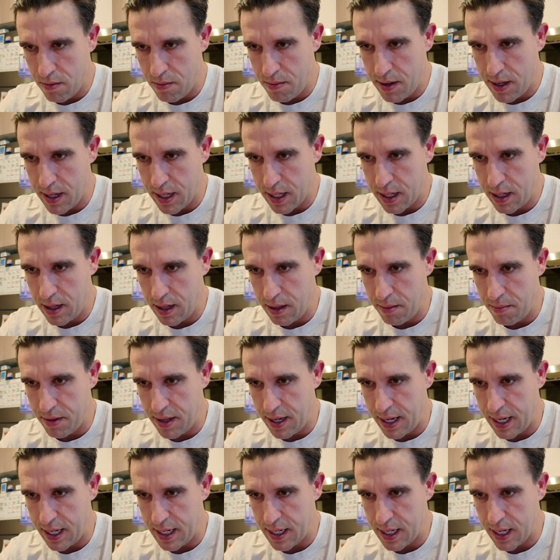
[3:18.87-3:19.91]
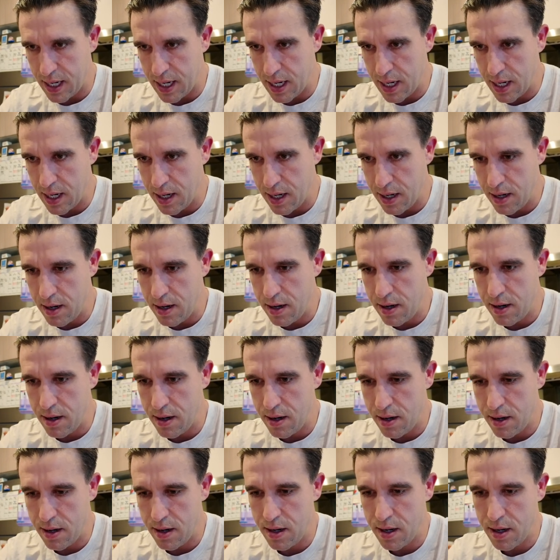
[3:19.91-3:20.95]
Might clip that down.
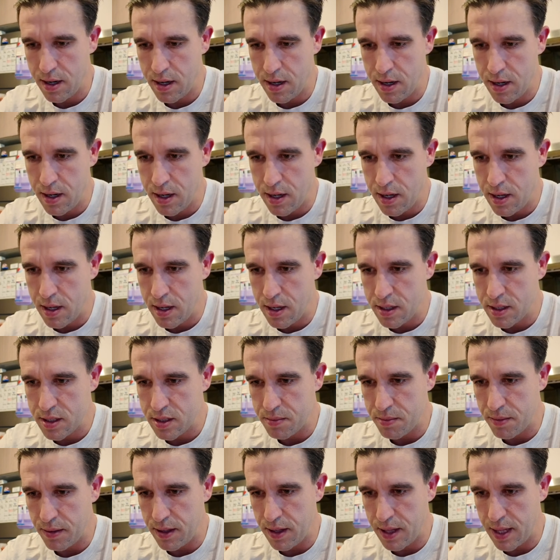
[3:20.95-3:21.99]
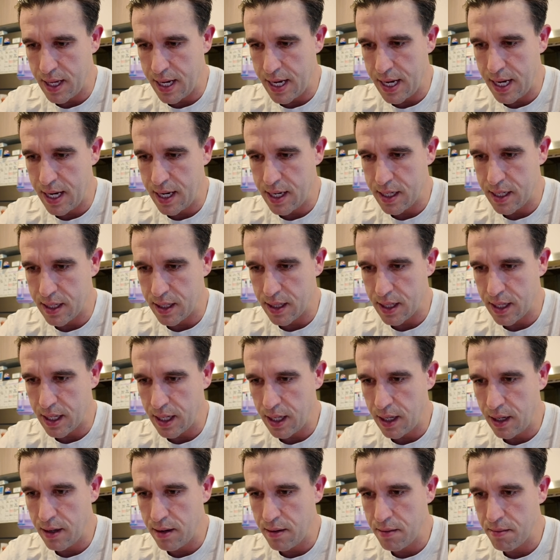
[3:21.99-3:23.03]
Split that,
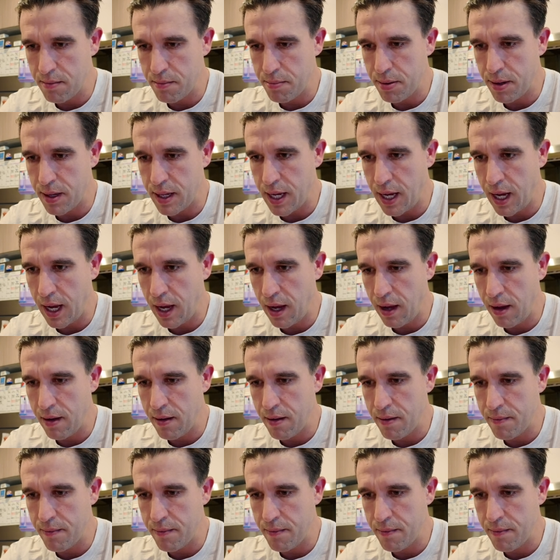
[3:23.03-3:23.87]
delete, play.